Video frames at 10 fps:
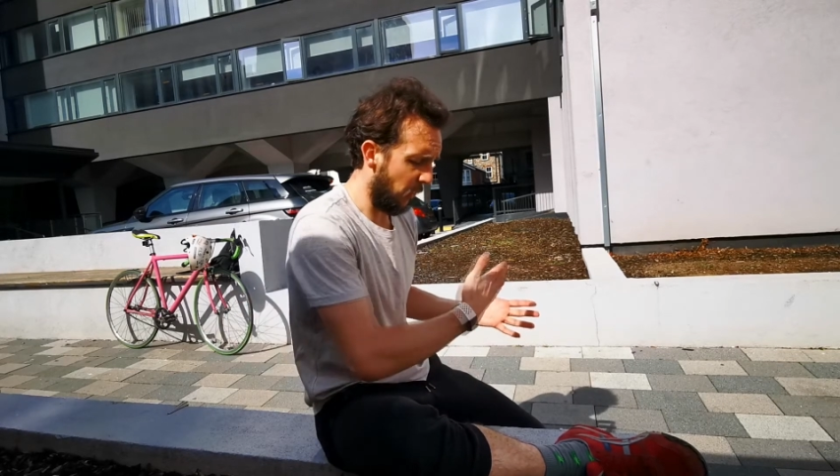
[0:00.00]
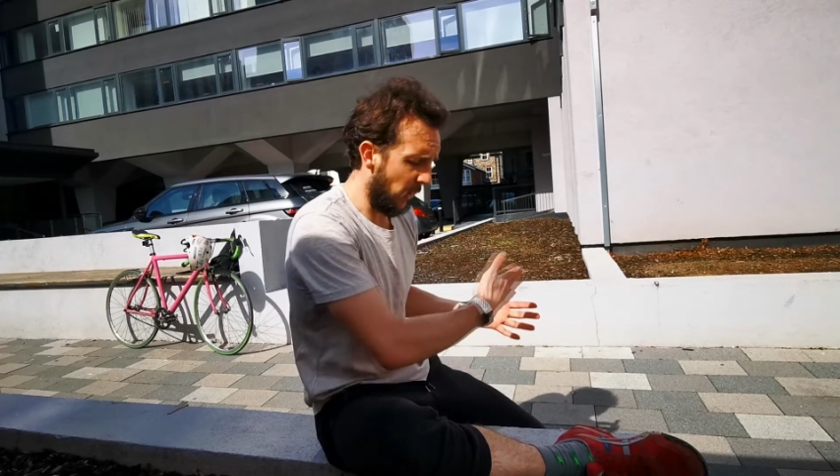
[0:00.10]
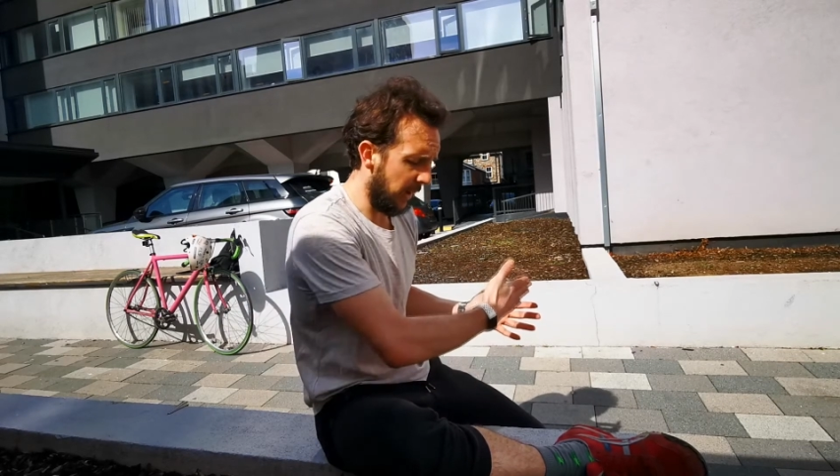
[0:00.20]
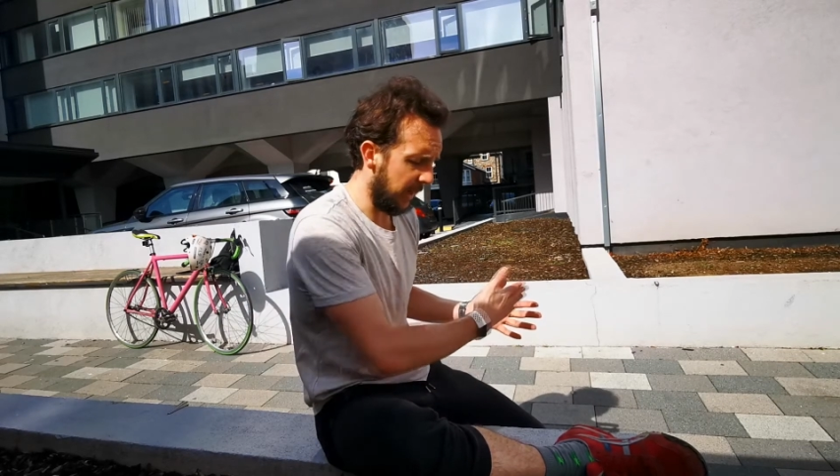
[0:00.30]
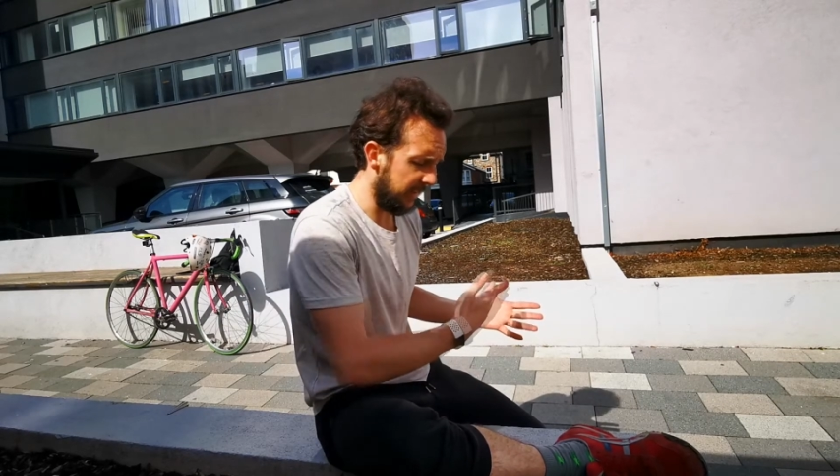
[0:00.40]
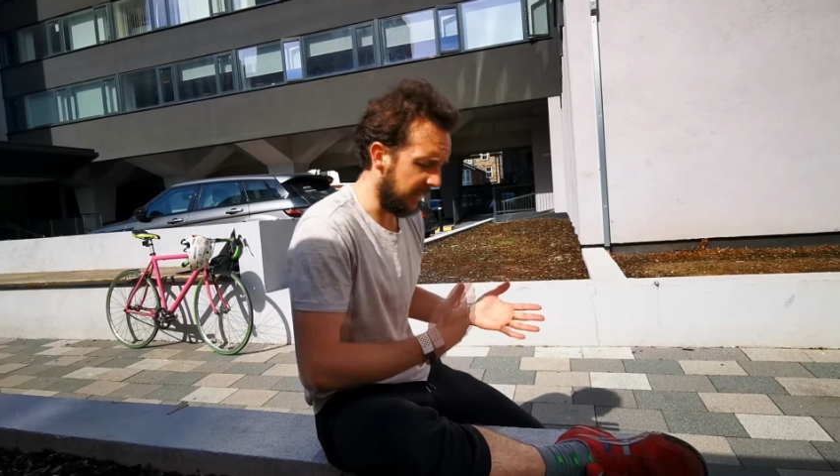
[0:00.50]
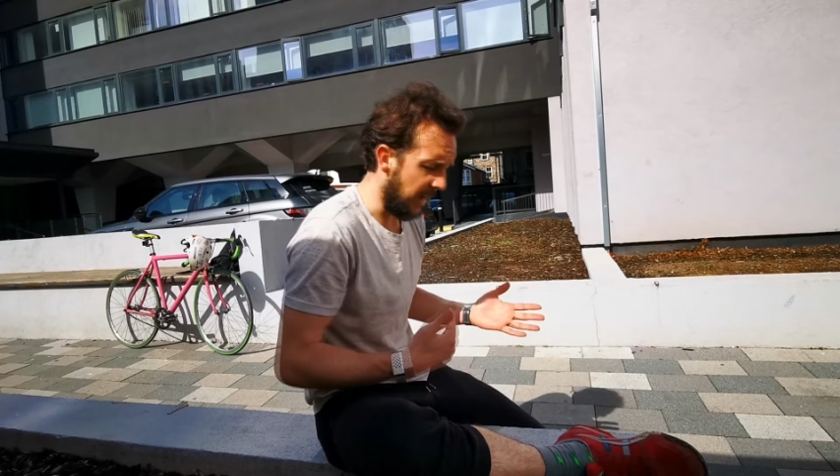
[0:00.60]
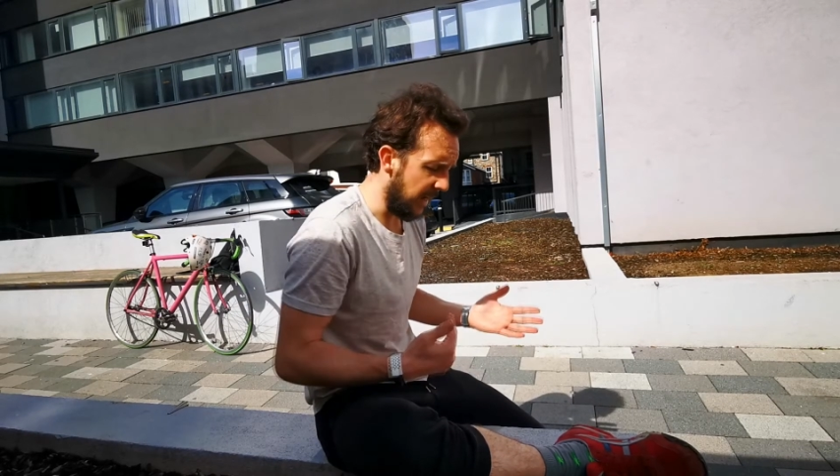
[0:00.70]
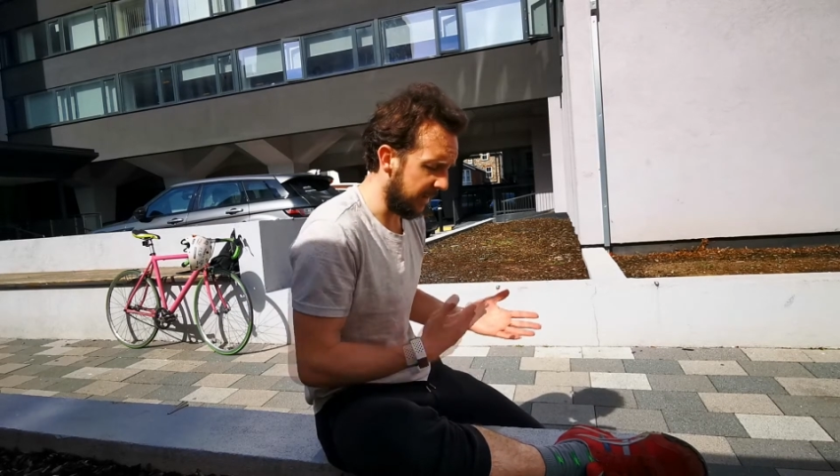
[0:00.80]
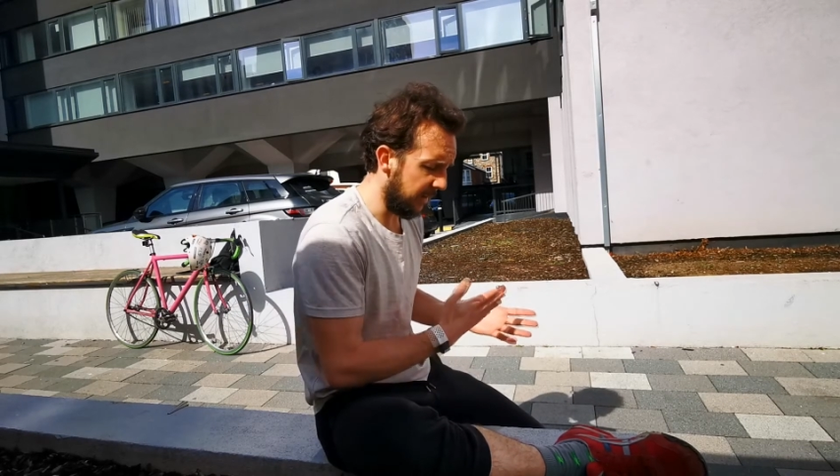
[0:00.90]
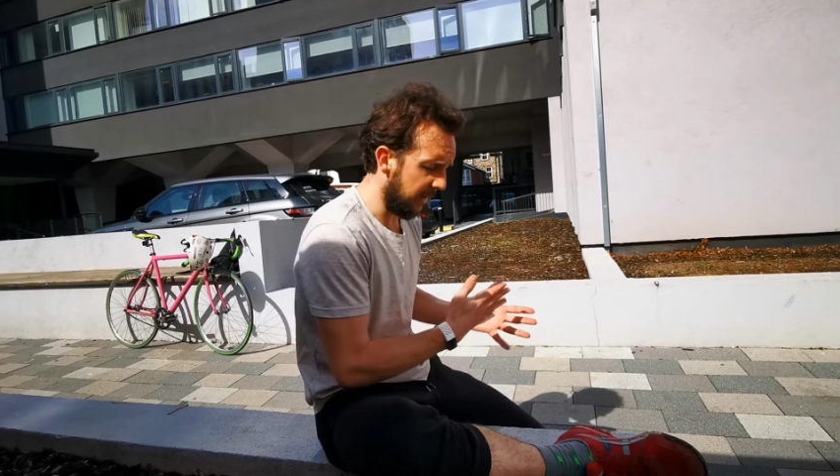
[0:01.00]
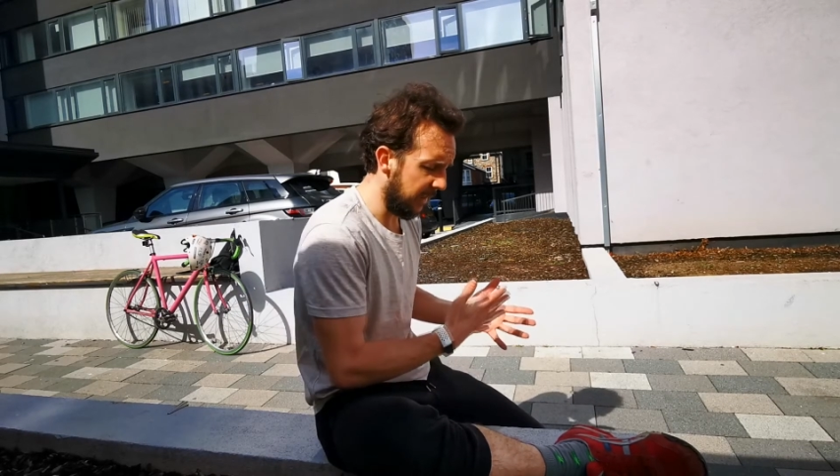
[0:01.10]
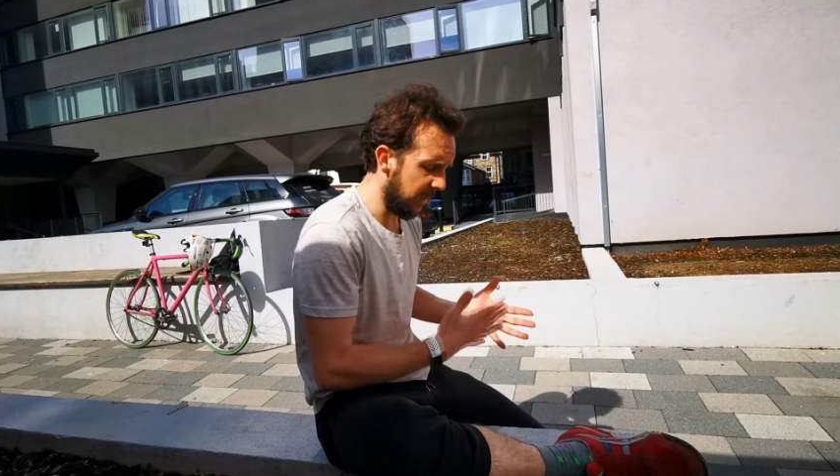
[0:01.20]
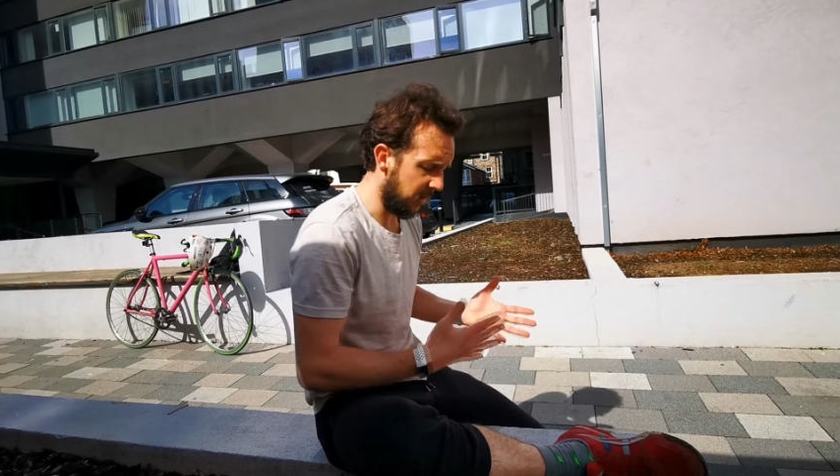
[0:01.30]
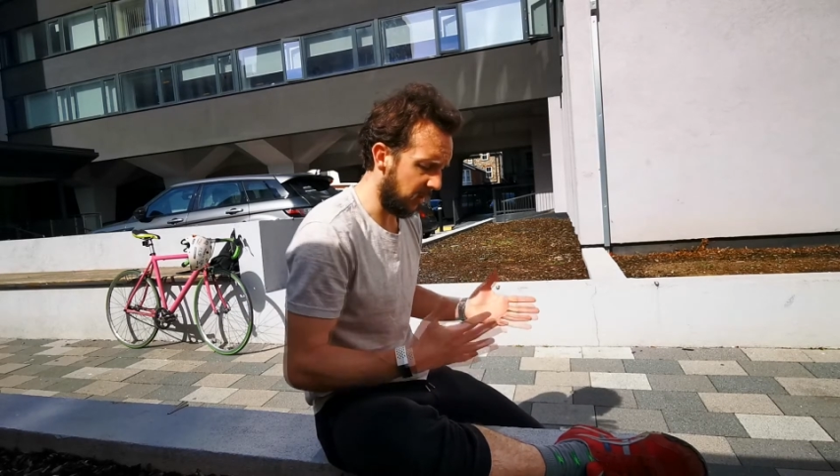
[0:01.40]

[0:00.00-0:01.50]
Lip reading: throwing it diagonally,